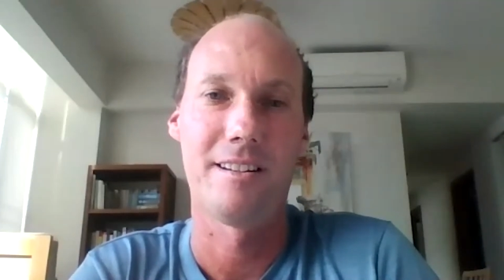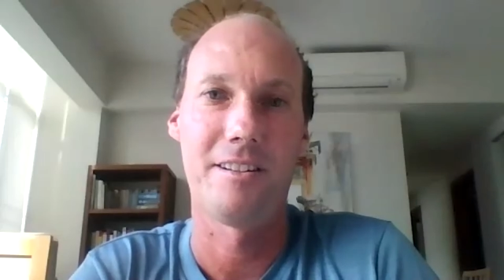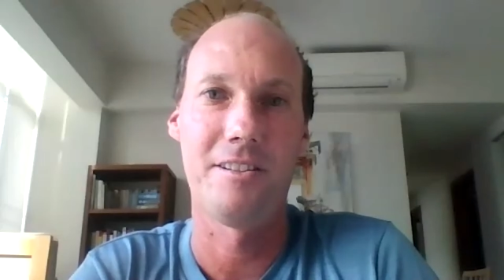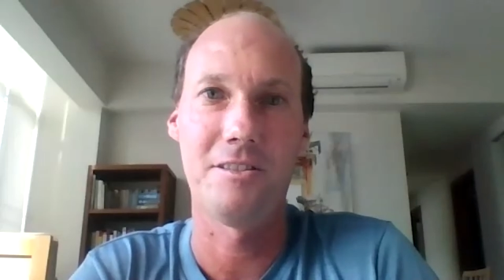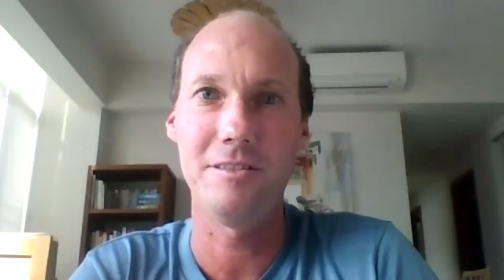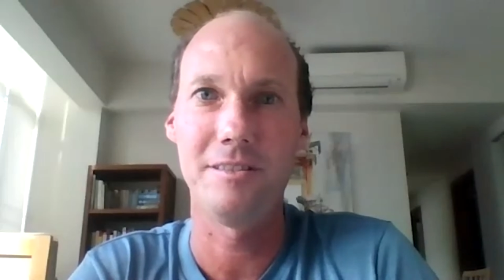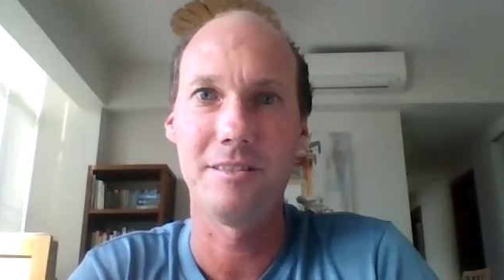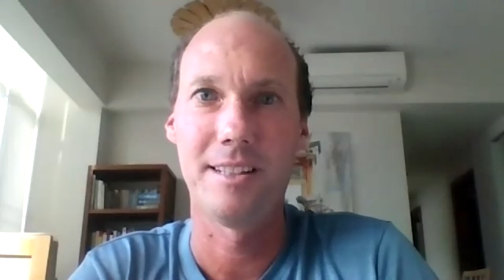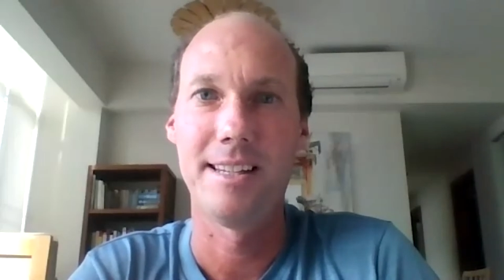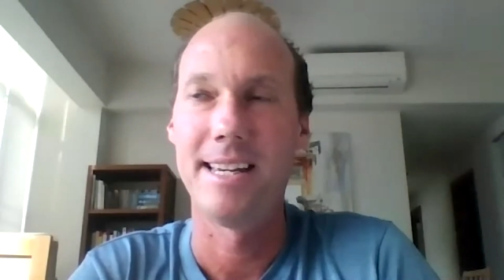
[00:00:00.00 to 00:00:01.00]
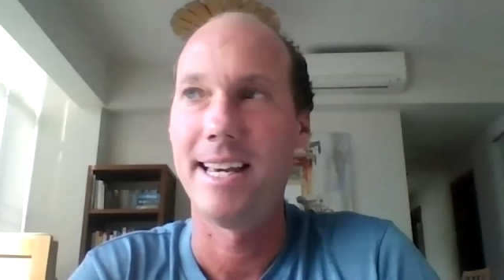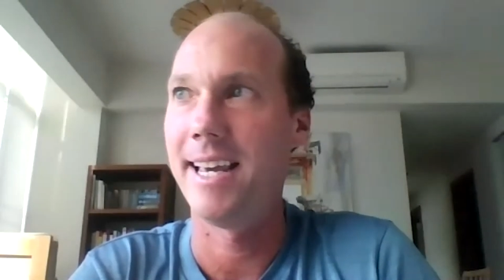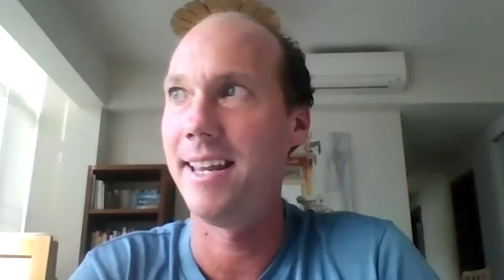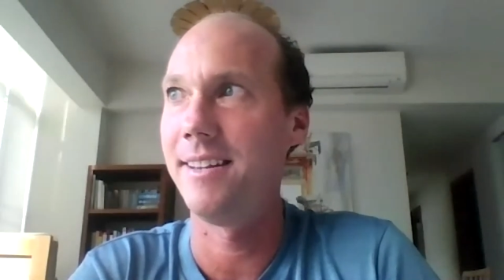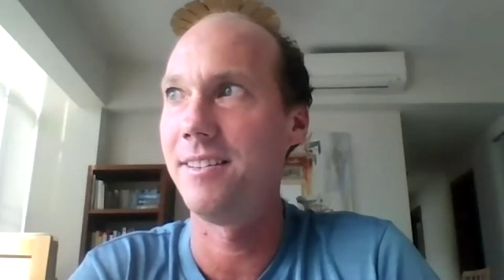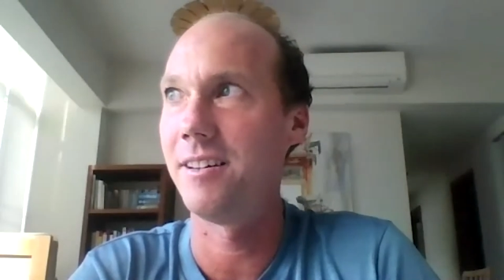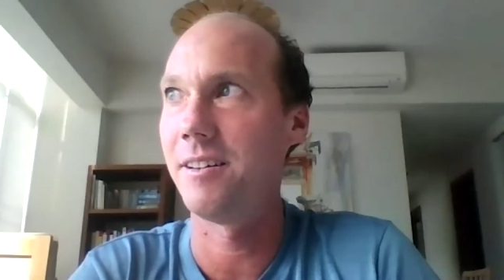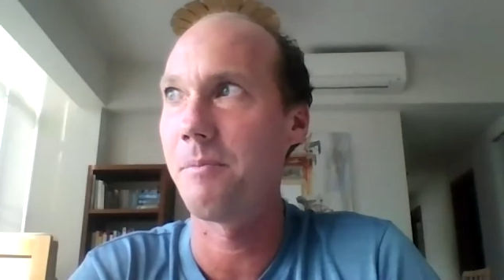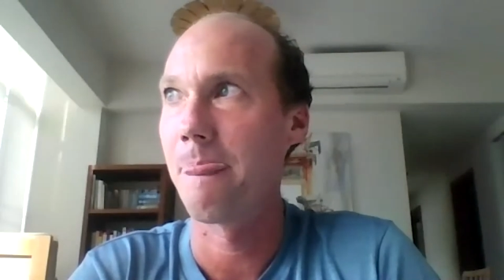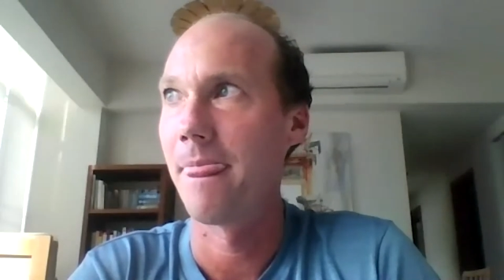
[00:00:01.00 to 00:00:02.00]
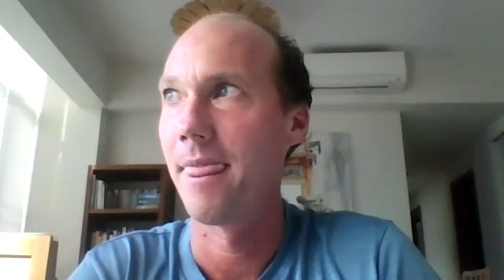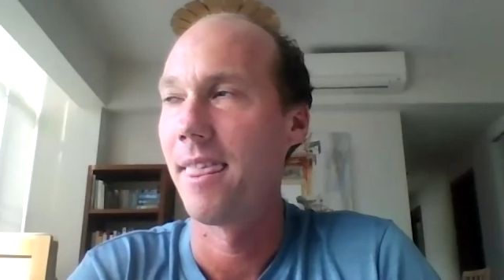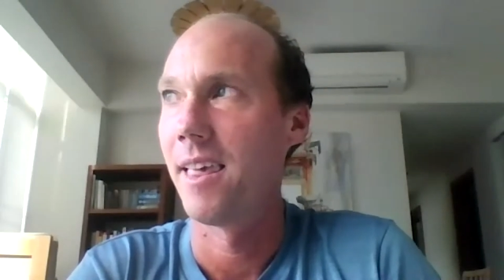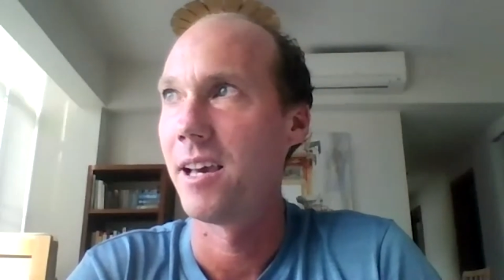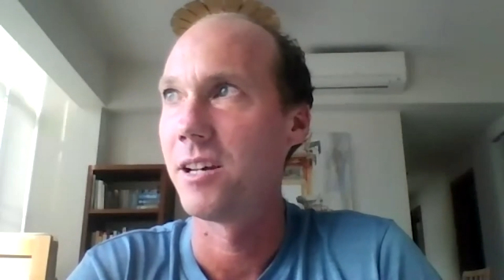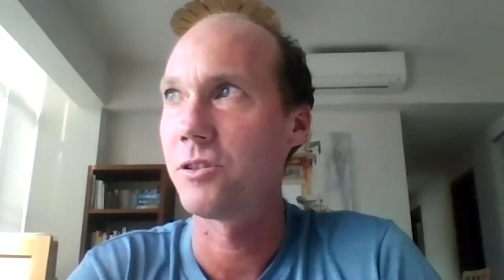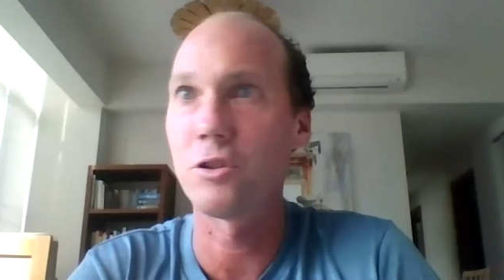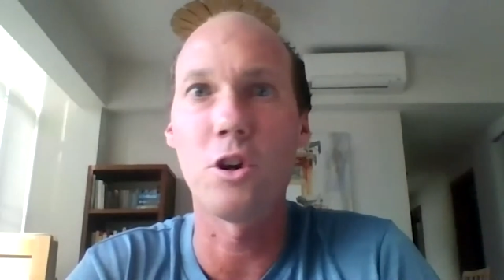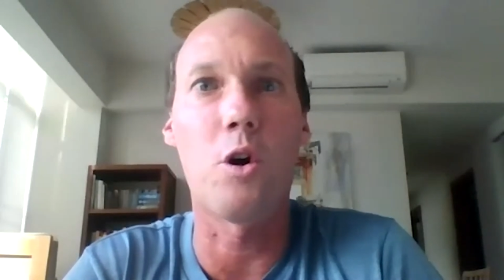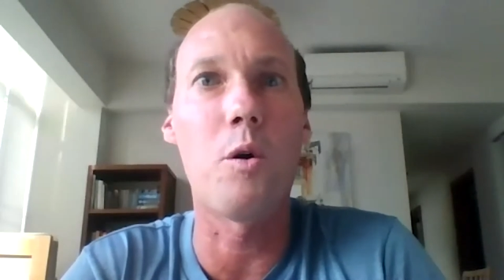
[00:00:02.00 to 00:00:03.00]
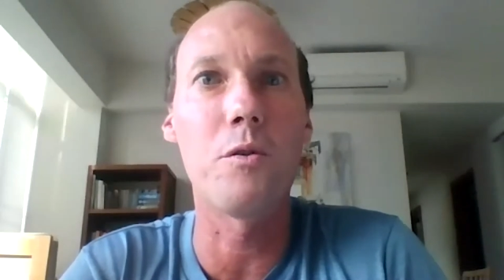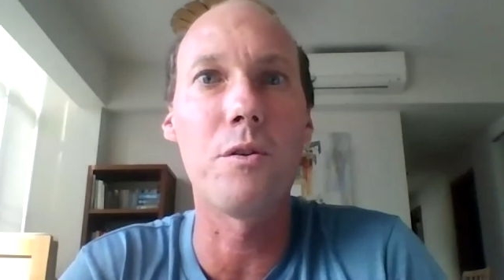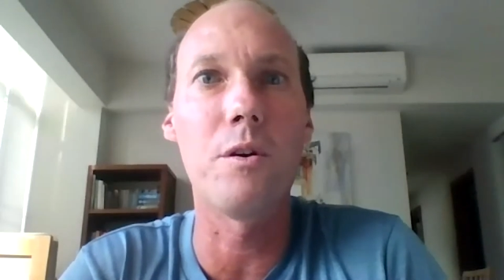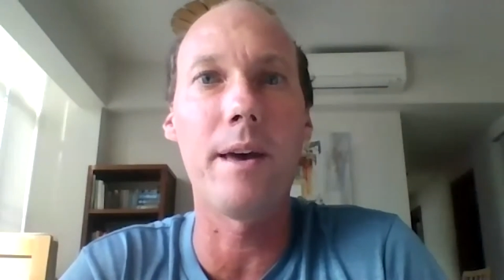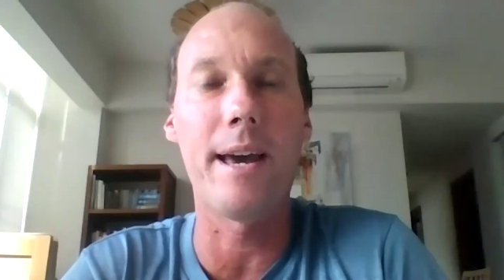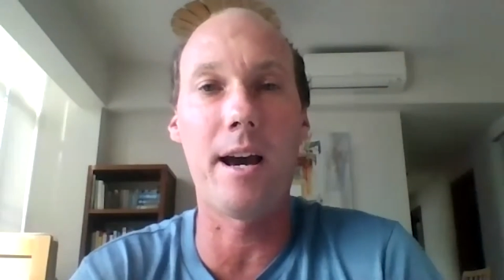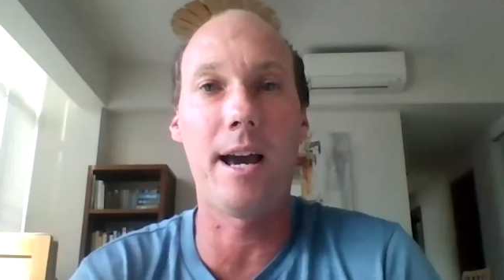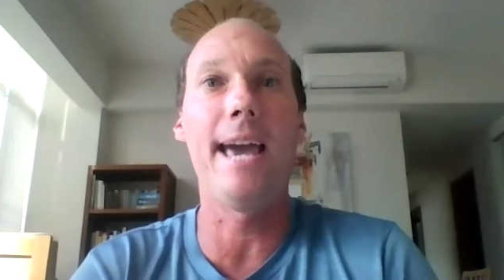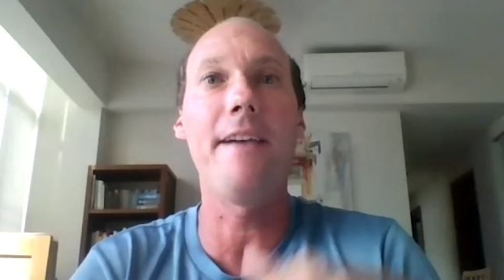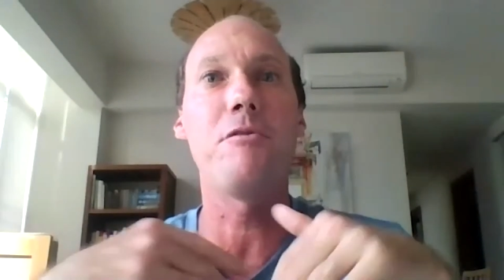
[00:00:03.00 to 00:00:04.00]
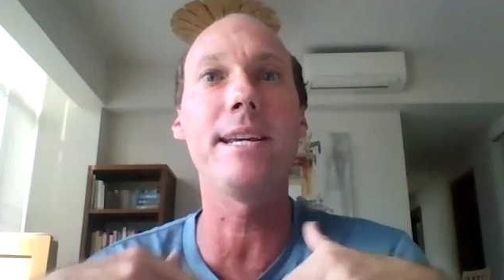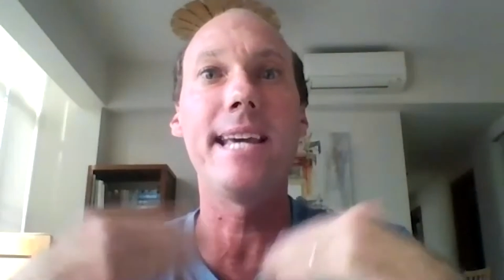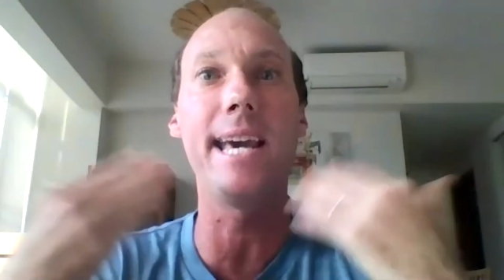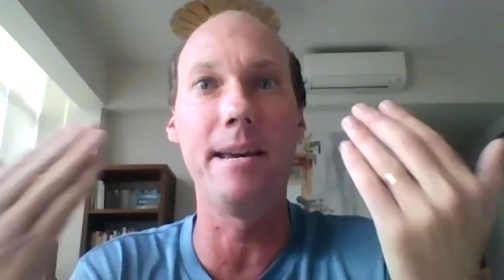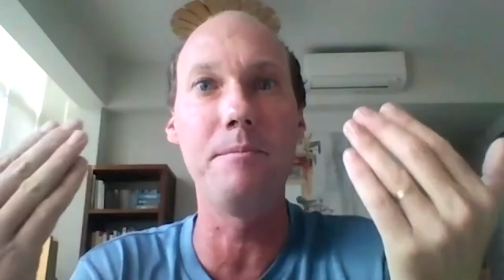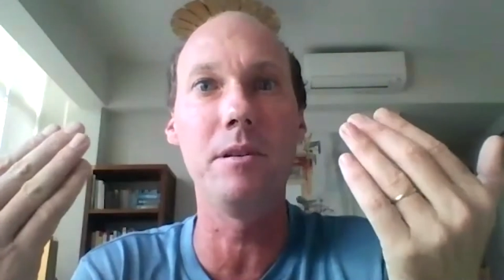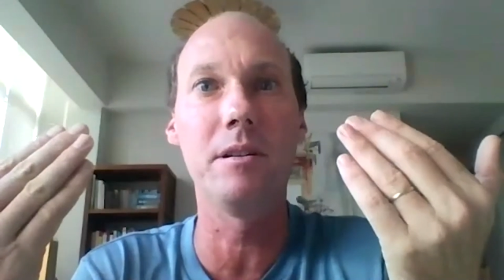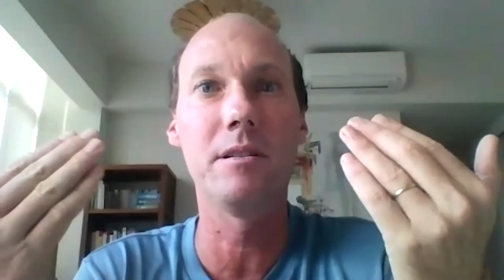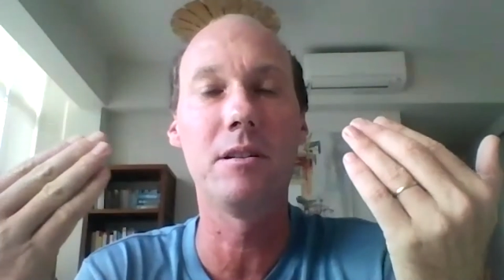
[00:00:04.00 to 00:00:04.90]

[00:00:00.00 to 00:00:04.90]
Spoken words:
you know, and so the every game,